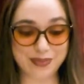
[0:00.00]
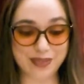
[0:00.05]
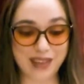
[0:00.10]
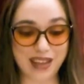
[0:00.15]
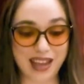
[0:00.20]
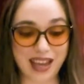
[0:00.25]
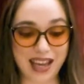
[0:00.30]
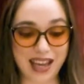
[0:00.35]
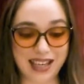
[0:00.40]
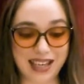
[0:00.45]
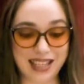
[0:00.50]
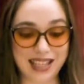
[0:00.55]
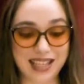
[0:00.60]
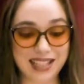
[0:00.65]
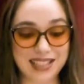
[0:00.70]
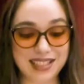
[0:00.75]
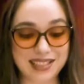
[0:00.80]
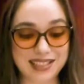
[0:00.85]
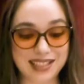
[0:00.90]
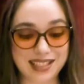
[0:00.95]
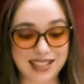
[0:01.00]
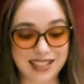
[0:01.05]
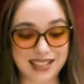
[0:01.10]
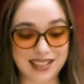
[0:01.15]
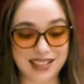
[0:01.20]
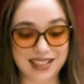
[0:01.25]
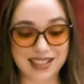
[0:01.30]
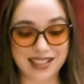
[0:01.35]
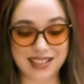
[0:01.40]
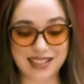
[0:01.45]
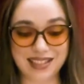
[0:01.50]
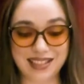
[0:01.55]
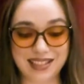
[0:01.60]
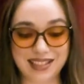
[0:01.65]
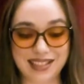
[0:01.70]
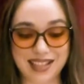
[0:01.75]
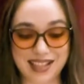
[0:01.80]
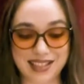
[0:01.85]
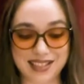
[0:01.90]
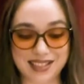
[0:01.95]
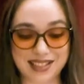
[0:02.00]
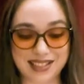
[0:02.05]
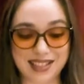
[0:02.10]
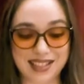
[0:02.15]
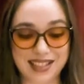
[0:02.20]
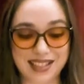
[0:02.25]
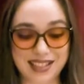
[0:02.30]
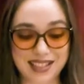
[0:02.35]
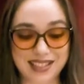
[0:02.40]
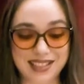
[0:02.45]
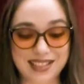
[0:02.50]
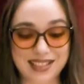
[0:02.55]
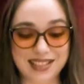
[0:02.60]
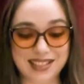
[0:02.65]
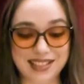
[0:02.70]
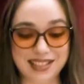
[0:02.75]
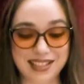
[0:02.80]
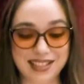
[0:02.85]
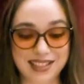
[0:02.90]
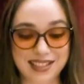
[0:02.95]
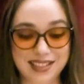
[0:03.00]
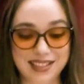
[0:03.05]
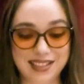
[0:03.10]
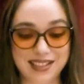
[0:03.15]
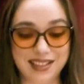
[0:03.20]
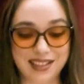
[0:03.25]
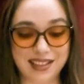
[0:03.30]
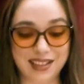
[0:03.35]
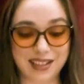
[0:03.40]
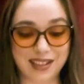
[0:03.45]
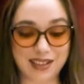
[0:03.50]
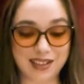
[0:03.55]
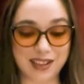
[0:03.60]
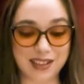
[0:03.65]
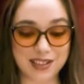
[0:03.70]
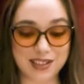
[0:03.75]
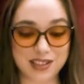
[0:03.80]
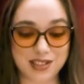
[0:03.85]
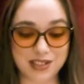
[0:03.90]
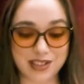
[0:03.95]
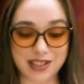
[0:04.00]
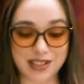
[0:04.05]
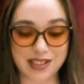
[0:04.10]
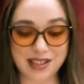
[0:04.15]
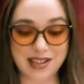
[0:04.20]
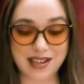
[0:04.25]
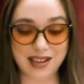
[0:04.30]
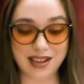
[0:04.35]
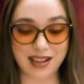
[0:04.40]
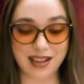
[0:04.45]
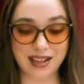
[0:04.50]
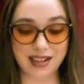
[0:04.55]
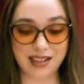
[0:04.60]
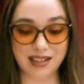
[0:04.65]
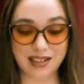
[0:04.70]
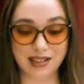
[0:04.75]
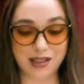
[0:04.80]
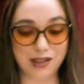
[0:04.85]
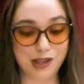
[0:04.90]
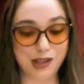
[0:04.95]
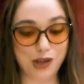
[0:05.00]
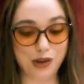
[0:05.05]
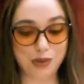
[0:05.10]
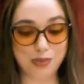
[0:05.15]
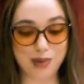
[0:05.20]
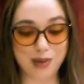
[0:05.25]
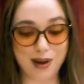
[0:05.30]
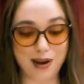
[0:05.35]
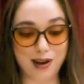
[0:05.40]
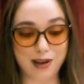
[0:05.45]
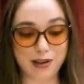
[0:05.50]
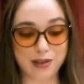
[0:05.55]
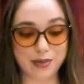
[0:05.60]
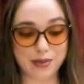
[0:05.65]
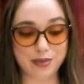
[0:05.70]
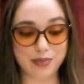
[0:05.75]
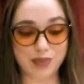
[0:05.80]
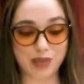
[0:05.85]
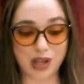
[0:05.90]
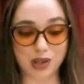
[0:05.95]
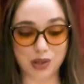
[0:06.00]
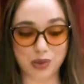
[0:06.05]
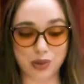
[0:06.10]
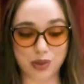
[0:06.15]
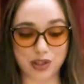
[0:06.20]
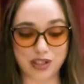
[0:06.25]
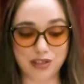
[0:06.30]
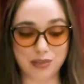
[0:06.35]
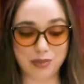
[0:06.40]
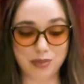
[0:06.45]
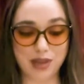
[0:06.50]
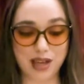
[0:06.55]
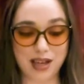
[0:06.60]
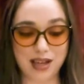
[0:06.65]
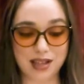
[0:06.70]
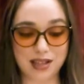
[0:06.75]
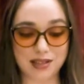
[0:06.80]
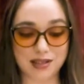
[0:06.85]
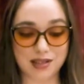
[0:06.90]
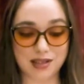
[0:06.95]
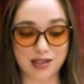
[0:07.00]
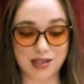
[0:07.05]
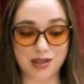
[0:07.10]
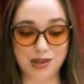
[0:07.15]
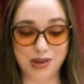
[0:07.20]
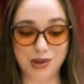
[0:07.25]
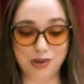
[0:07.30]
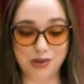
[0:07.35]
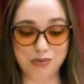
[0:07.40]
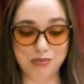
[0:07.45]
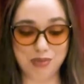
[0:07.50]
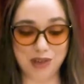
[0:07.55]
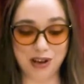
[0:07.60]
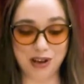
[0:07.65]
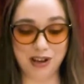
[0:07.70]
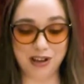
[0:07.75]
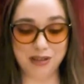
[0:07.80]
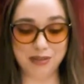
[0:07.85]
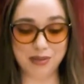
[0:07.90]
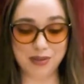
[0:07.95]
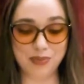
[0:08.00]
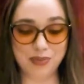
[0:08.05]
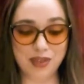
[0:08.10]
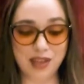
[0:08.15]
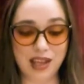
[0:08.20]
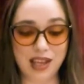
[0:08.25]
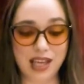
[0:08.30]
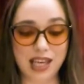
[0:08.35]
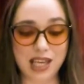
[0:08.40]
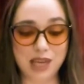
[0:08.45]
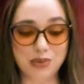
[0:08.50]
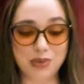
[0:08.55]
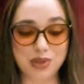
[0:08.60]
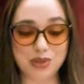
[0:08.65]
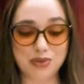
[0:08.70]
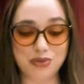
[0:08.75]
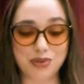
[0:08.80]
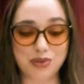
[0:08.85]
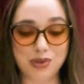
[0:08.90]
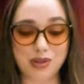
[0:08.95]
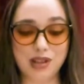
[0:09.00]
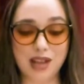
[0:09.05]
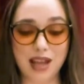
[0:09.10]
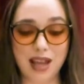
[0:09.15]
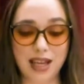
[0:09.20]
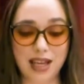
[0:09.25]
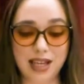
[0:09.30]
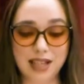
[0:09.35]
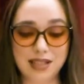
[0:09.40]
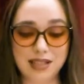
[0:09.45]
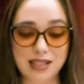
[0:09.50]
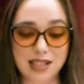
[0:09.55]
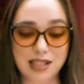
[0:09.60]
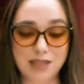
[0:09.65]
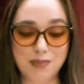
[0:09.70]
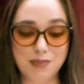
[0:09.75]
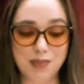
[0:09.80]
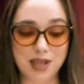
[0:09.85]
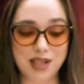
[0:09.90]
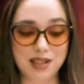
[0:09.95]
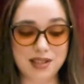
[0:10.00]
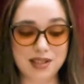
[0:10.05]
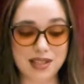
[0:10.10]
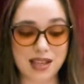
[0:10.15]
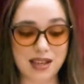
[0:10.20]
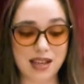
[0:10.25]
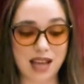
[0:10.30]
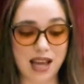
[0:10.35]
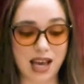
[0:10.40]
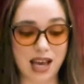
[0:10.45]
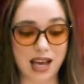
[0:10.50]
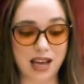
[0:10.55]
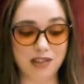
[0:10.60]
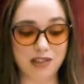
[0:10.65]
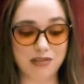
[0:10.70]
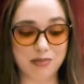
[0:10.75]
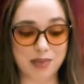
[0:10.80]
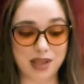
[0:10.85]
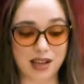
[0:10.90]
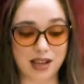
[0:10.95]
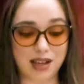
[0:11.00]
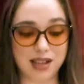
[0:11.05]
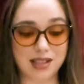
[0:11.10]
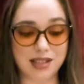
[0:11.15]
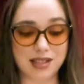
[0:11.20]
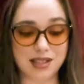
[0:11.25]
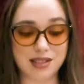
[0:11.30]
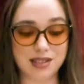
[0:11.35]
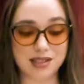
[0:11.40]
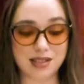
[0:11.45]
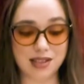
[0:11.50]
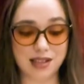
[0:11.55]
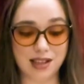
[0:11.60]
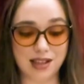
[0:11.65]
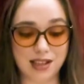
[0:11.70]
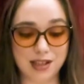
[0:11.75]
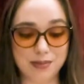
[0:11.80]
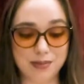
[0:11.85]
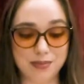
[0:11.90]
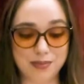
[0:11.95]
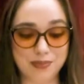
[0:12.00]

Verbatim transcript: And he did, yes, he did. The clock struck nine. No Bob. A quarter past. No Bob. He was full eighteen minutes and a half behind his time.